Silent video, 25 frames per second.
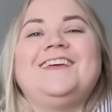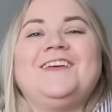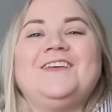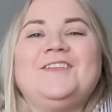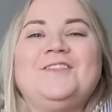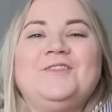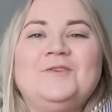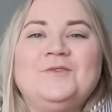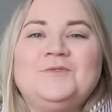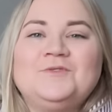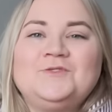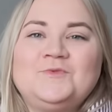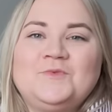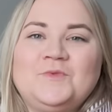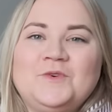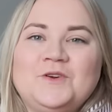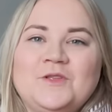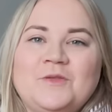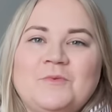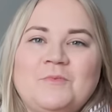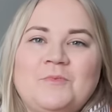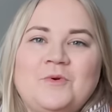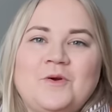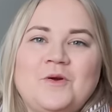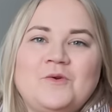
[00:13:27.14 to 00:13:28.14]
those were
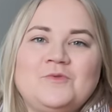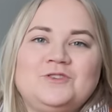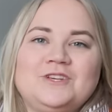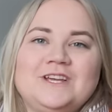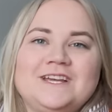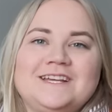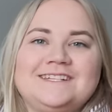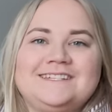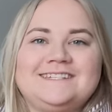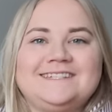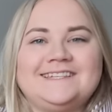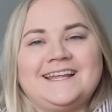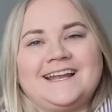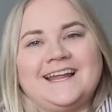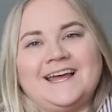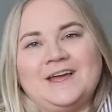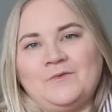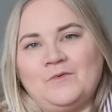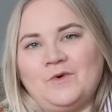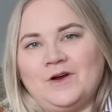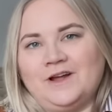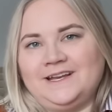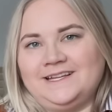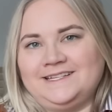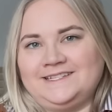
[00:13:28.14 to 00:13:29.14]
the projects that I
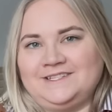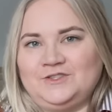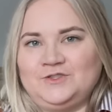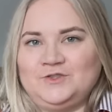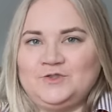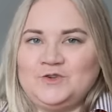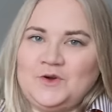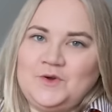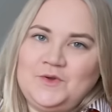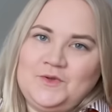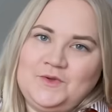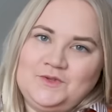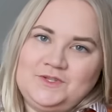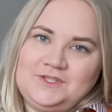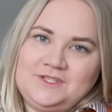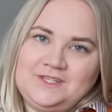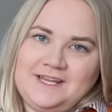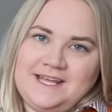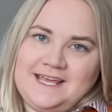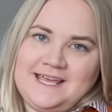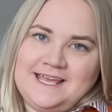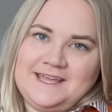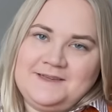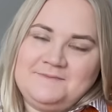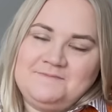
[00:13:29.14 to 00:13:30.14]
wanted to show you
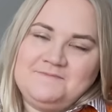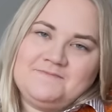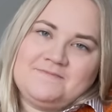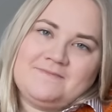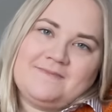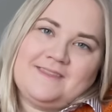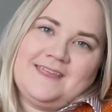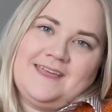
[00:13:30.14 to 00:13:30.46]
today.